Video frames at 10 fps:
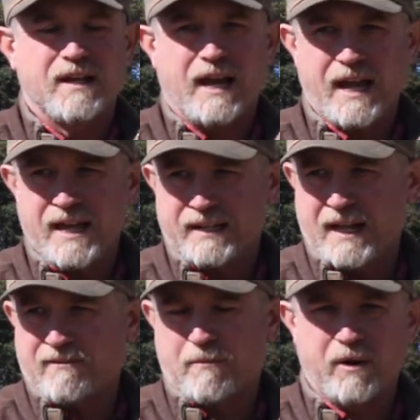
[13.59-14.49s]
I had
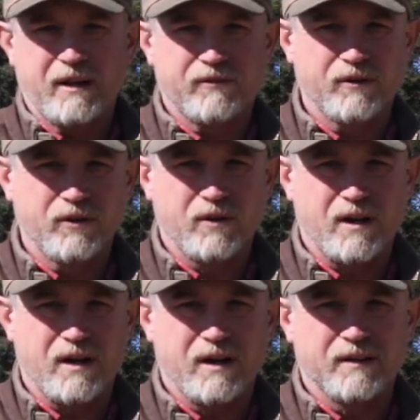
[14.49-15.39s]
kind of a breakthrough
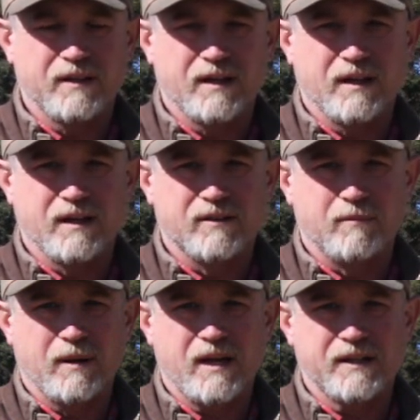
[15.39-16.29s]
on
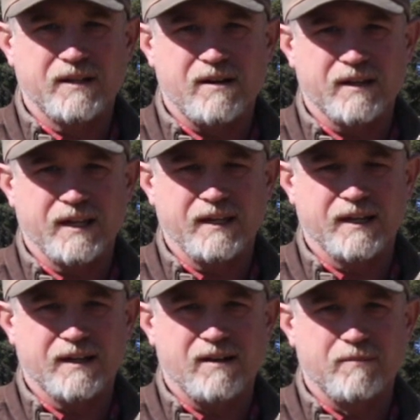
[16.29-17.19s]
the blonde donkey
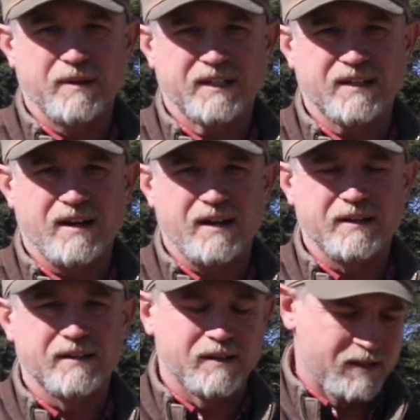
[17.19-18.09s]
I called Big
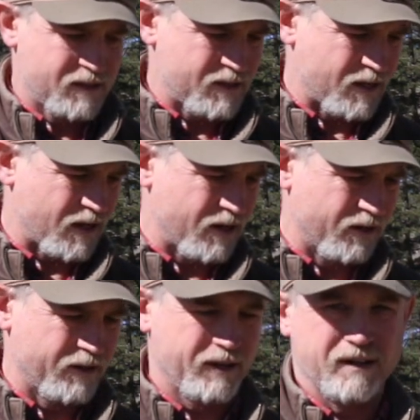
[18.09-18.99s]
Don
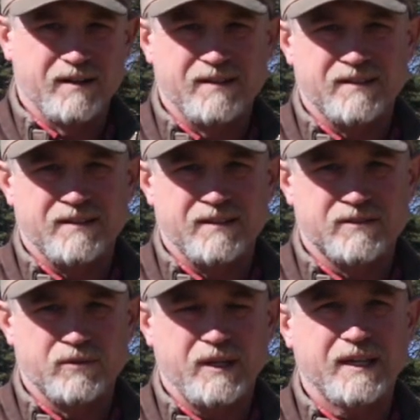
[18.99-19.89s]
earlier
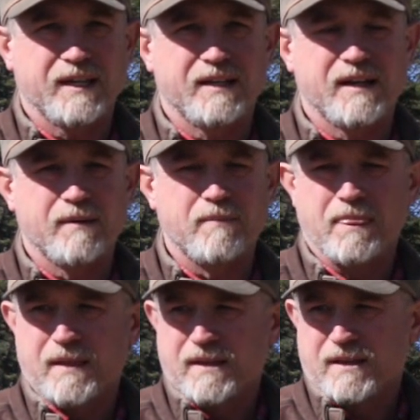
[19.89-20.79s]
this week, and
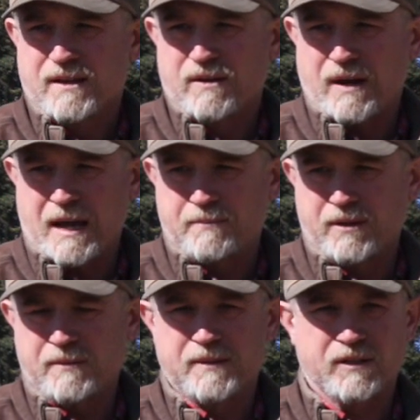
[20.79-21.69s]
I'd
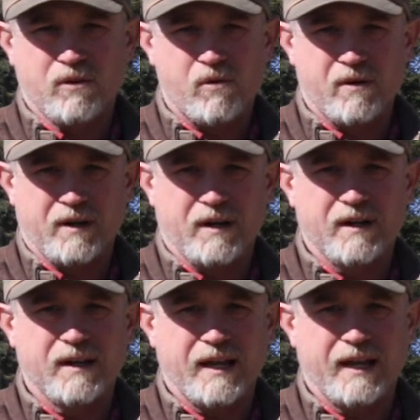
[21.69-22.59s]
put him in the
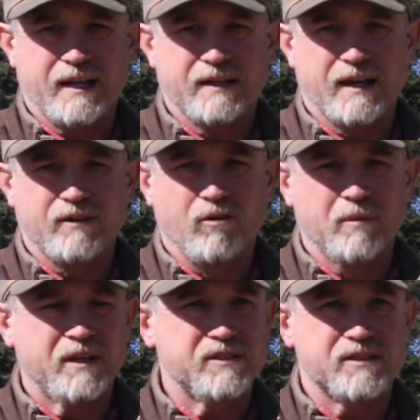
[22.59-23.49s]
corner, and
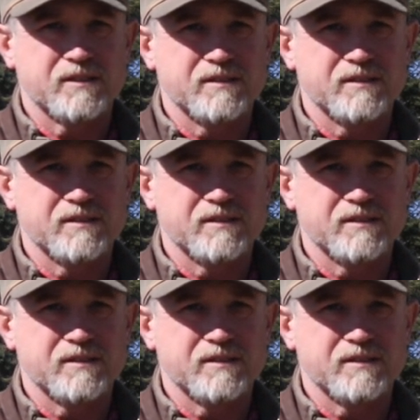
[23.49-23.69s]
normally